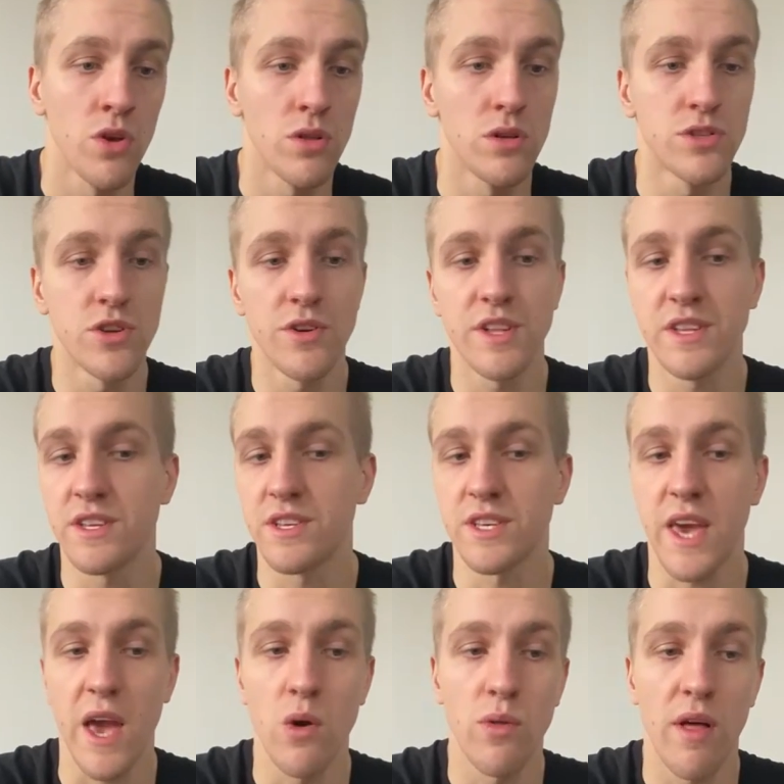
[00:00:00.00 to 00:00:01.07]
There's no need to
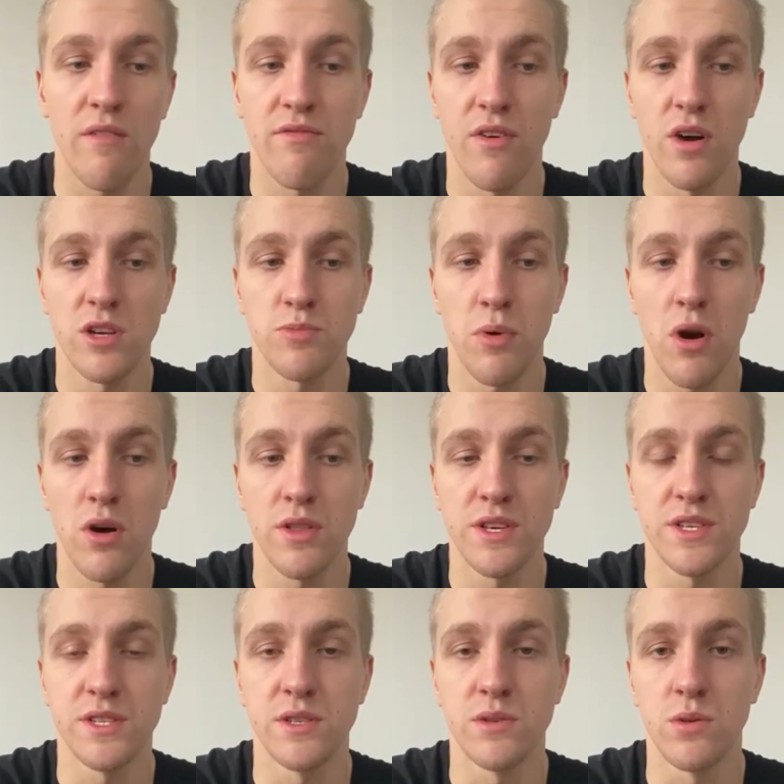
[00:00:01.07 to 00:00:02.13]
scale that first part.
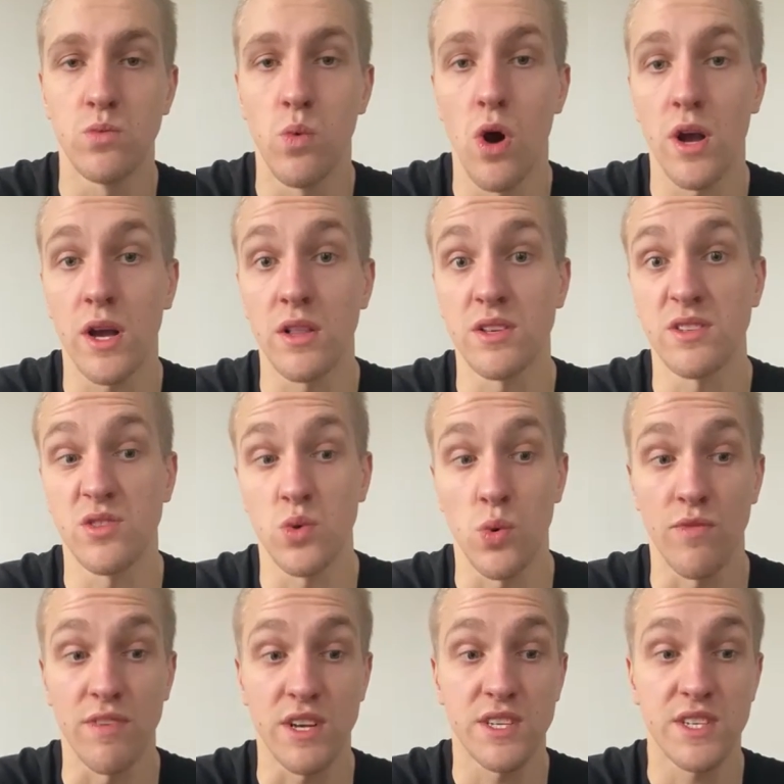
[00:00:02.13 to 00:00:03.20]
This is a workout that's sort
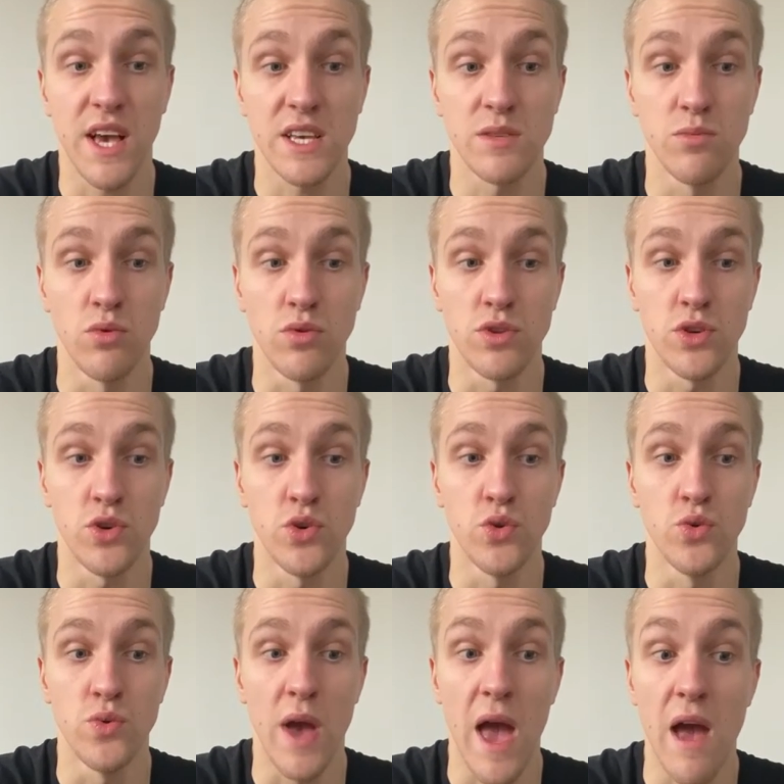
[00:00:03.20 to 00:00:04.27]
of accessible
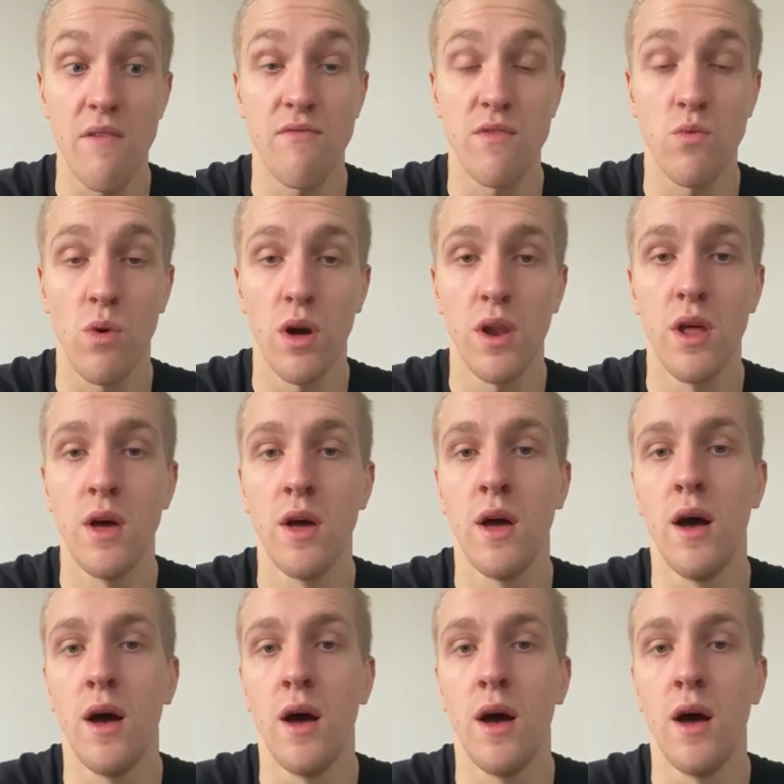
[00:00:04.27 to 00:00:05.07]
to everyone.